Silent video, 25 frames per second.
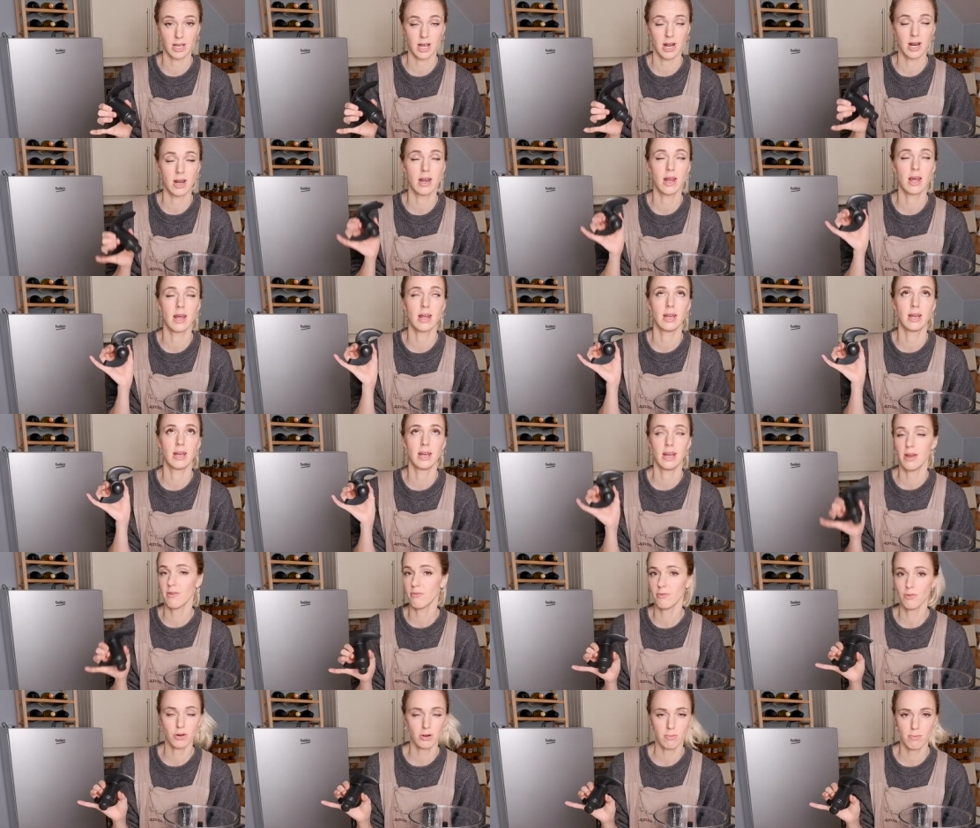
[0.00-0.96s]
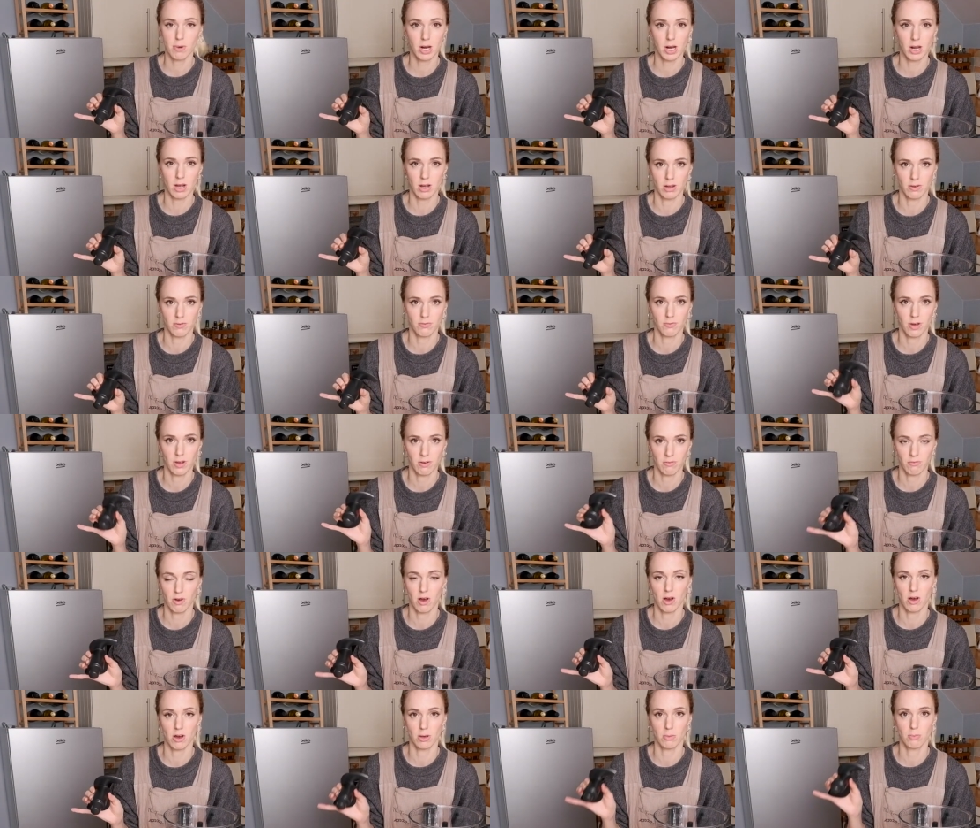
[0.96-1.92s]
And never in my life have
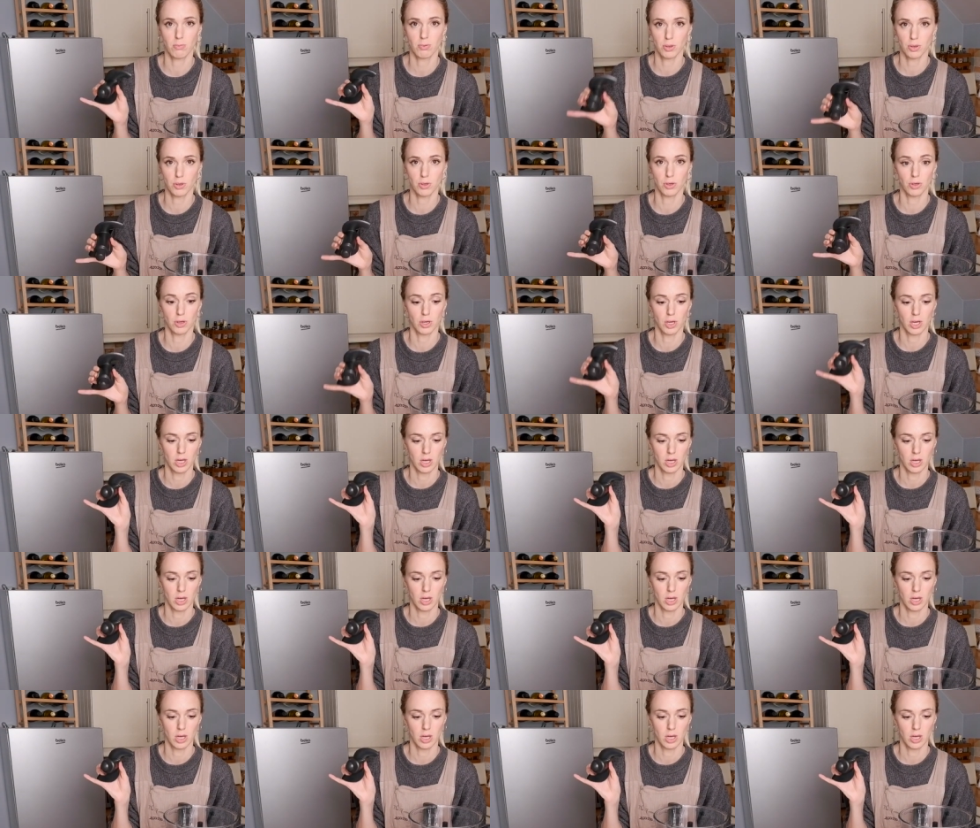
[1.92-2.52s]
I put